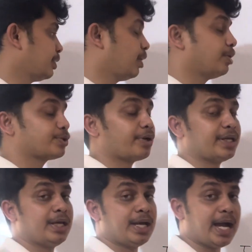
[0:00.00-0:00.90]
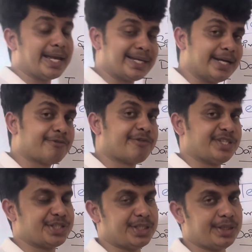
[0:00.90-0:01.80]
oh sorry, I get
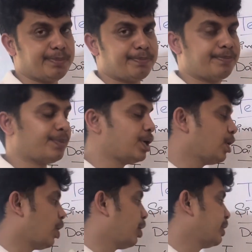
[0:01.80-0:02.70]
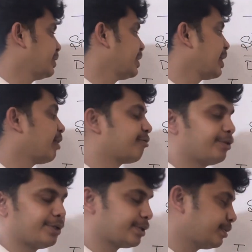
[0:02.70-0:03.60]
freshen up, and then
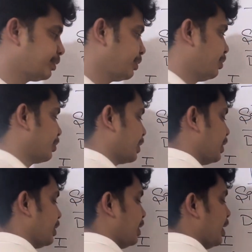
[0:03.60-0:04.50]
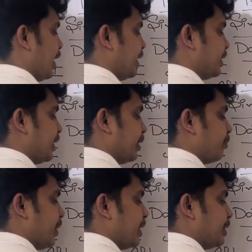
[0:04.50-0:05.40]
after, okay, I take
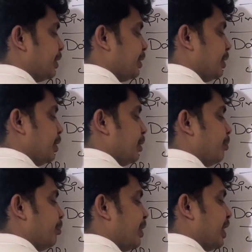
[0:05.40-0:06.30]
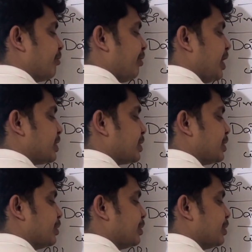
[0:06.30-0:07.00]
my breakfast.